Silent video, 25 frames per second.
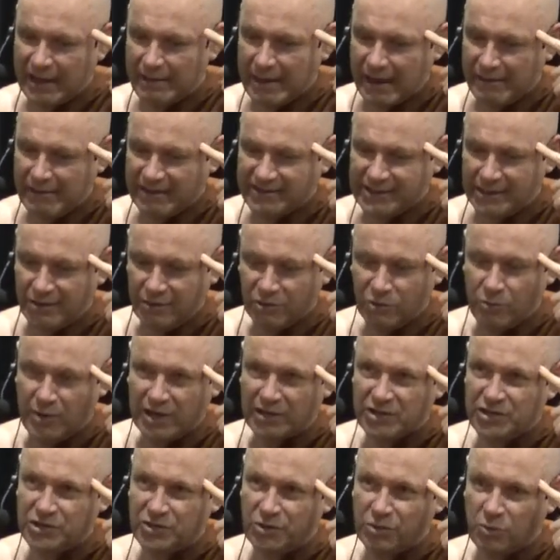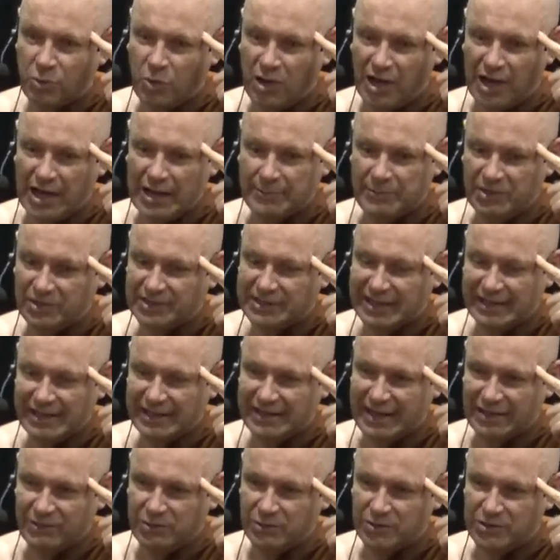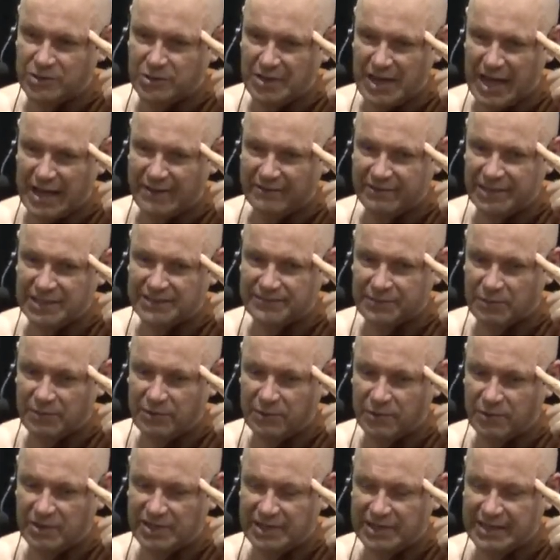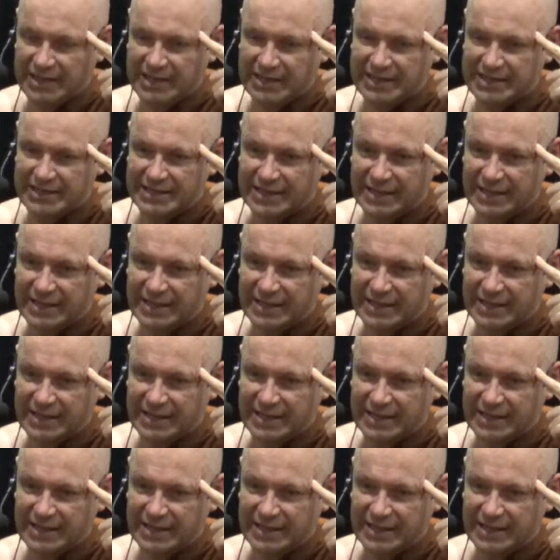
I, am still not quite sure why because I didn't used to have this for 30 years.